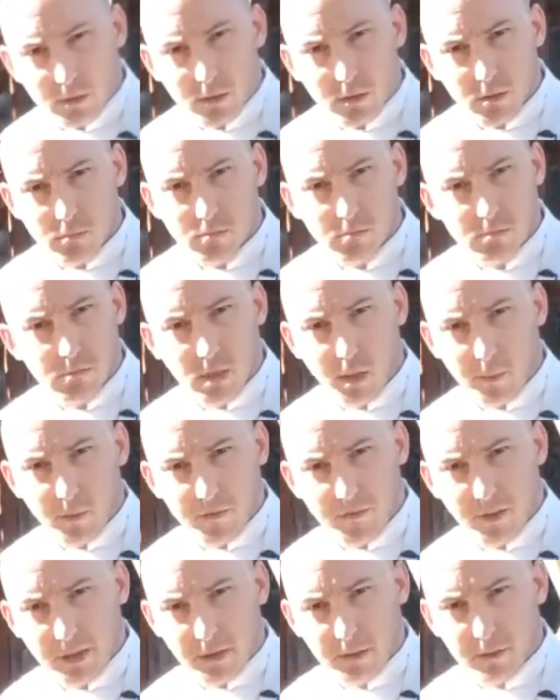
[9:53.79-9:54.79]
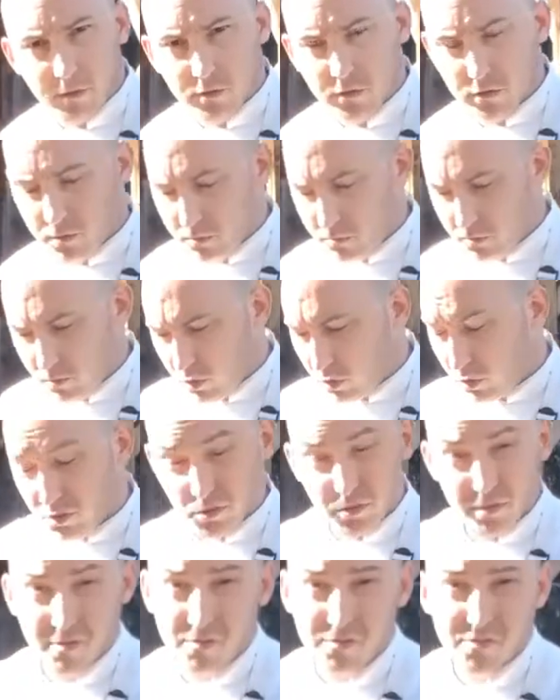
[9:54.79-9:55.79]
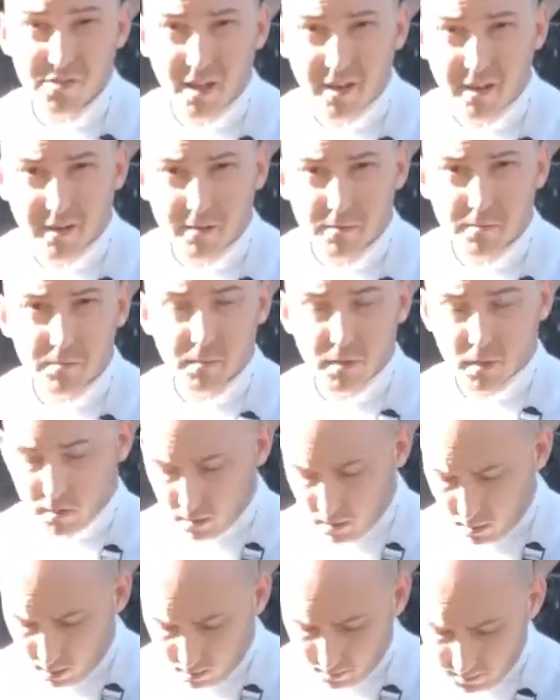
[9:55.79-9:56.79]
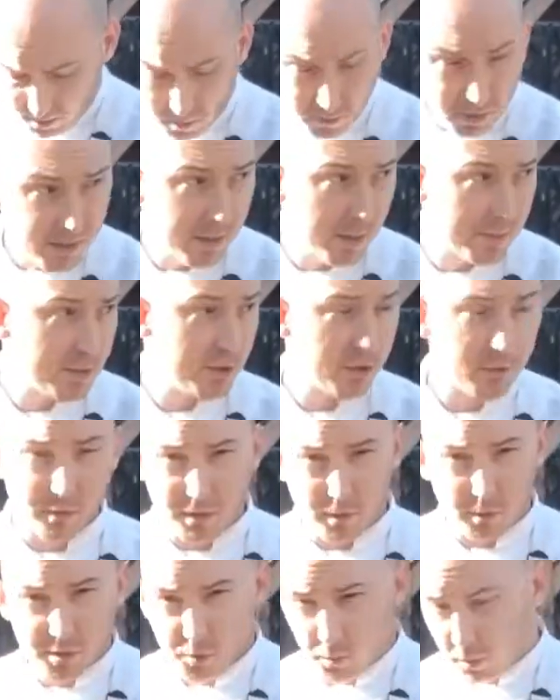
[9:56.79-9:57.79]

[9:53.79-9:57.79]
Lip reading: grill, a couple seconds. You can do either side. Completely up to you, really, what